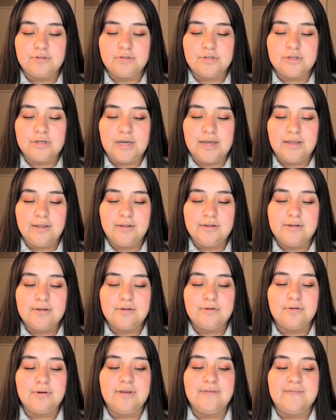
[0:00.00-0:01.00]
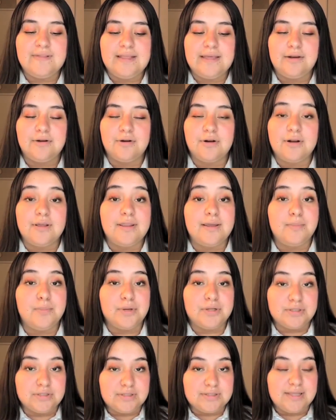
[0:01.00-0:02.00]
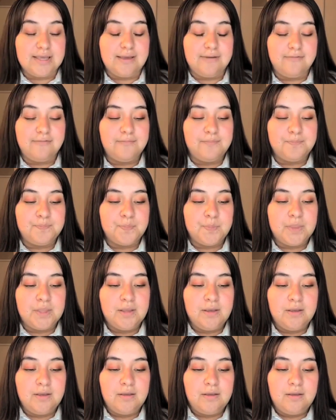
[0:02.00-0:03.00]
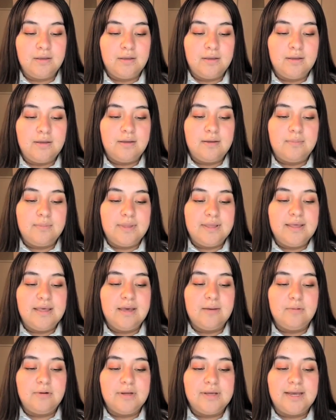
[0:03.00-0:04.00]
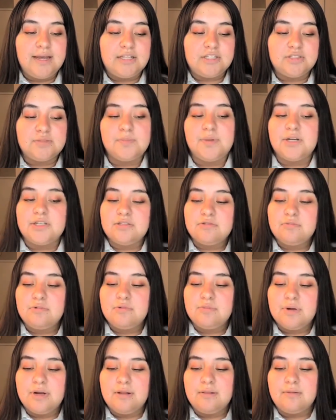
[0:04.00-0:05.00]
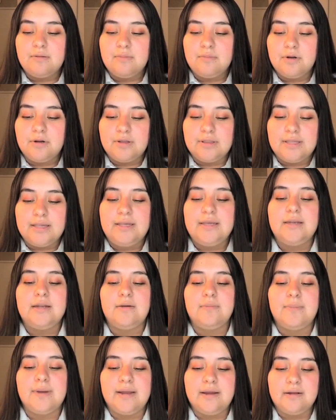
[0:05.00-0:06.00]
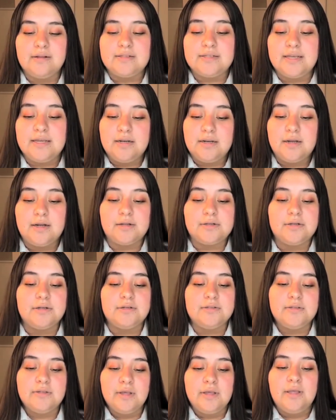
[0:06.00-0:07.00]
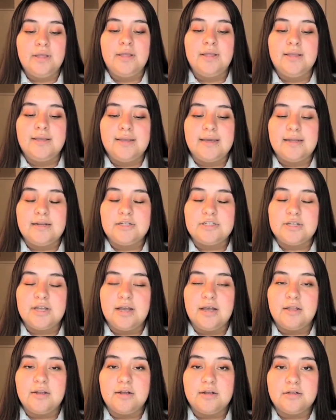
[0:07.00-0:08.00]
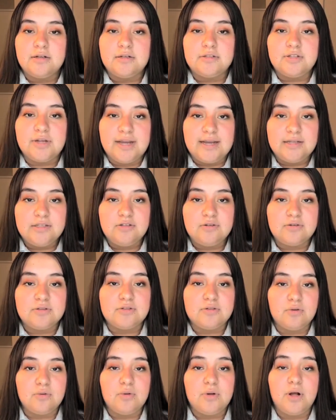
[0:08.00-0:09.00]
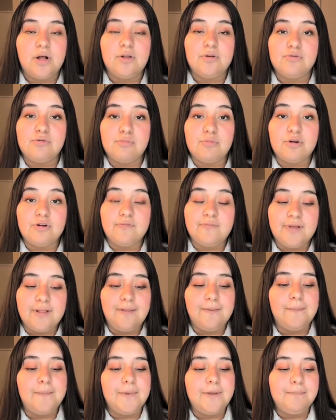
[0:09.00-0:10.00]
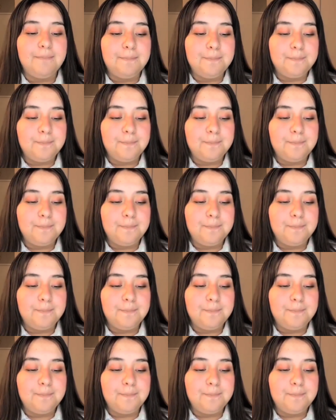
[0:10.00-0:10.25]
childhood or even later on in that person's life. Being able to catch a possible problem early can help parents and doctors get a child on track to a so-called normal development.